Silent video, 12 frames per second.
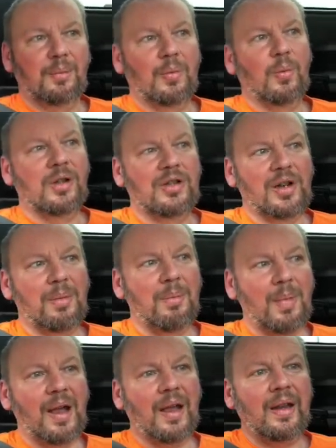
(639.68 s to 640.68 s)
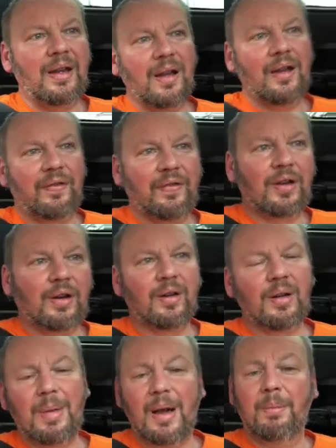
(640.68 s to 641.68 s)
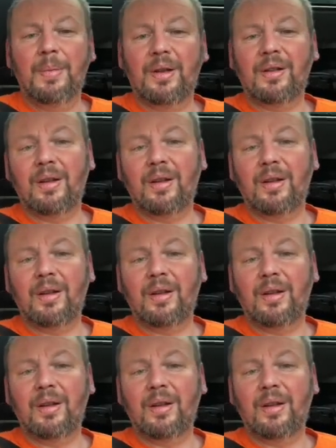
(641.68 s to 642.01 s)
which I may have forgotten about because